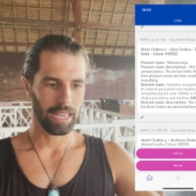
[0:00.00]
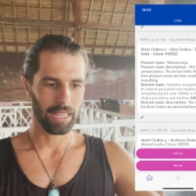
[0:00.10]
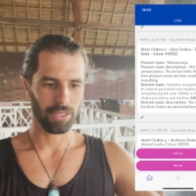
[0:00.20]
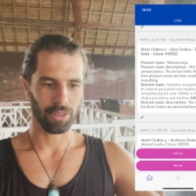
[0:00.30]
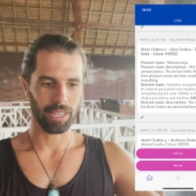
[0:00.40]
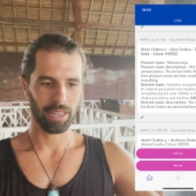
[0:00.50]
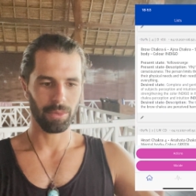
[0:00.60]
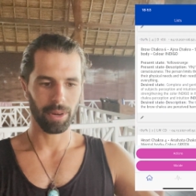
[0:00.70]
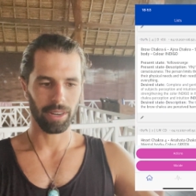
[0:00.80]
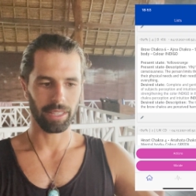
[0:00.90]
So here
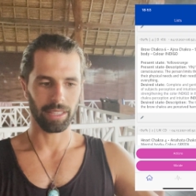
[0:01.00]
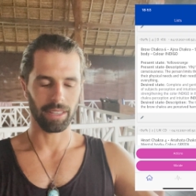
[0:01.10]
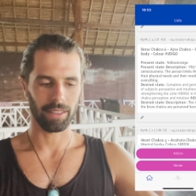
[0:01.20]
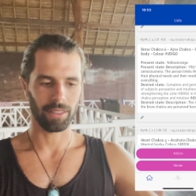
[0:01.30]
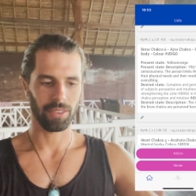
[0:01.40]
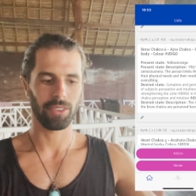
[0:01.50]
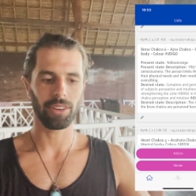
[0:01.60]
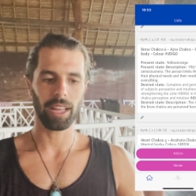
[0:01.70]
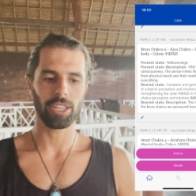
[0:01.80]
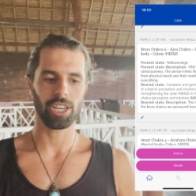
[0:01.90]
we are in the
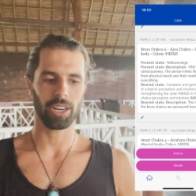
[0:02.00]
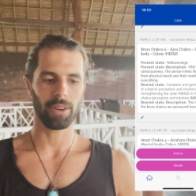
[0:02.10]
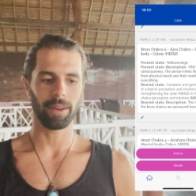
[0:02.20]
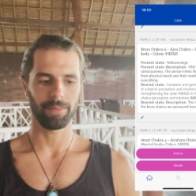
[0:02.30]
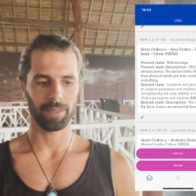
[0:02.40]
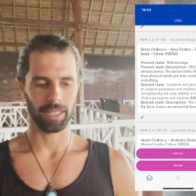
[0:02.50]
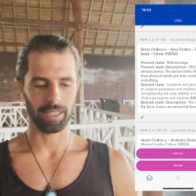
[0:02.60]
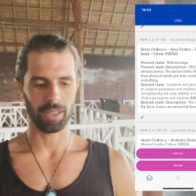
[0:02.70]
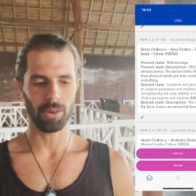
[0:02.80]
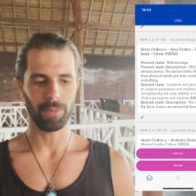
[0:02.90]
third eye chakra,
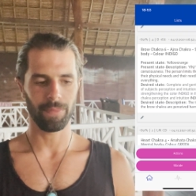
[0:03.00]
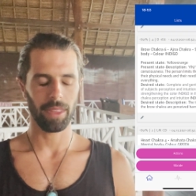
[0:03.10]
indigo.